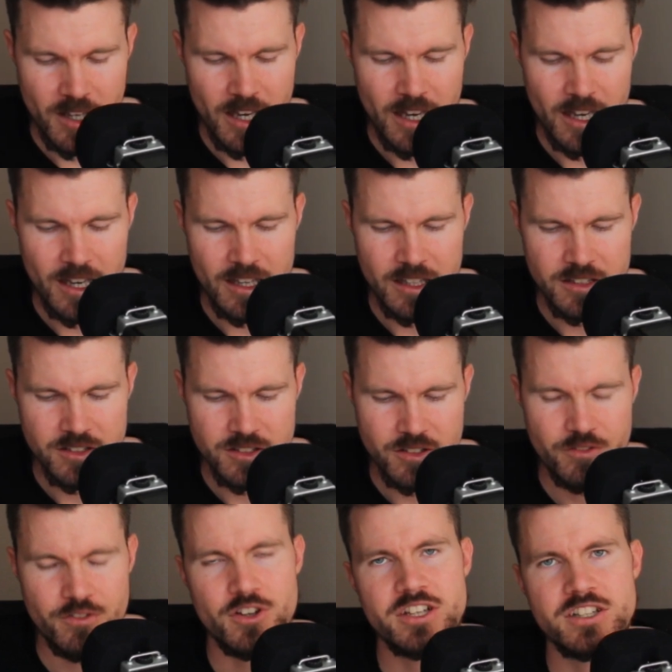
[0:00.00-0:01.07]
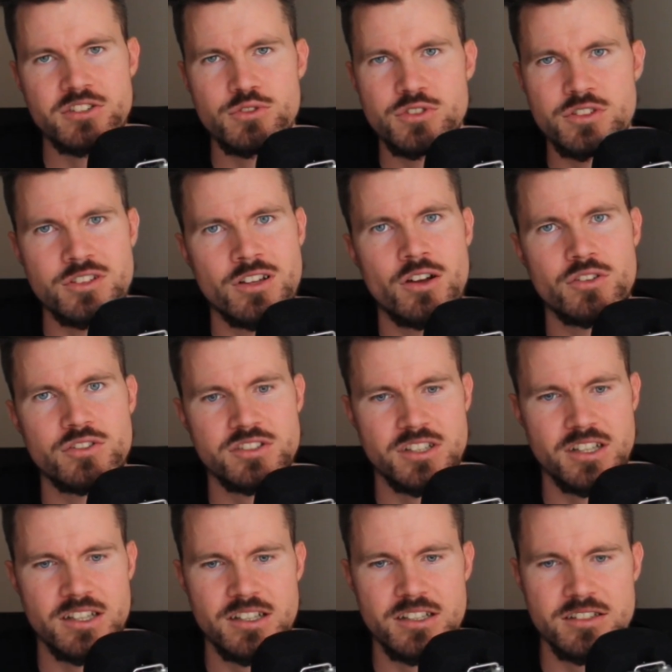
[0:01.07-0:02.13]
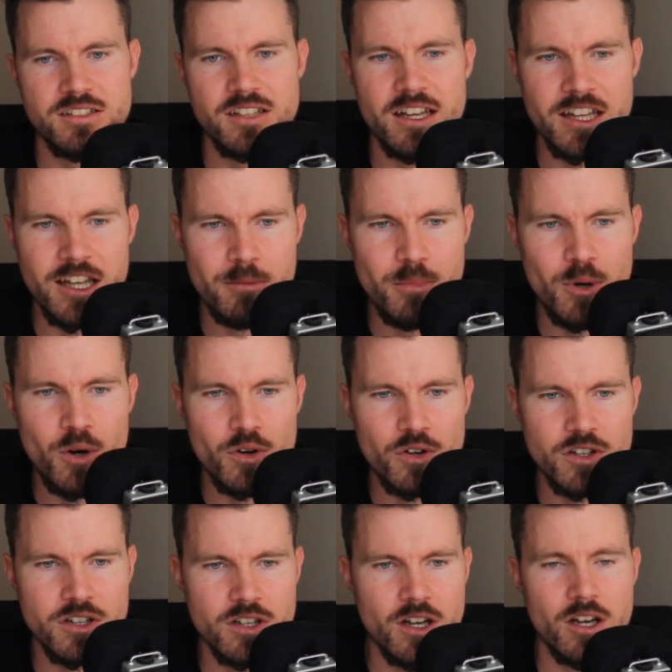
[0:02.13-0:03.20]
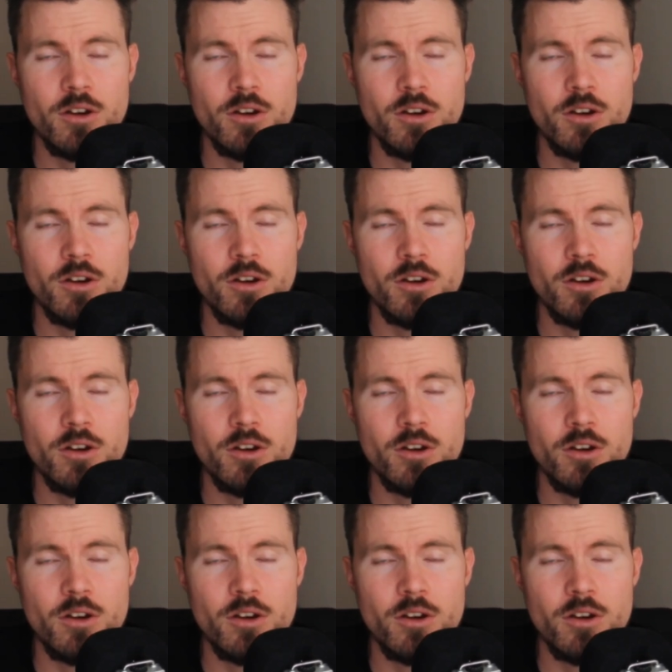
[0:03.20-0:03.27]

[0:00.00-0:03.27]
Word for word: and 32 slots is an epoch.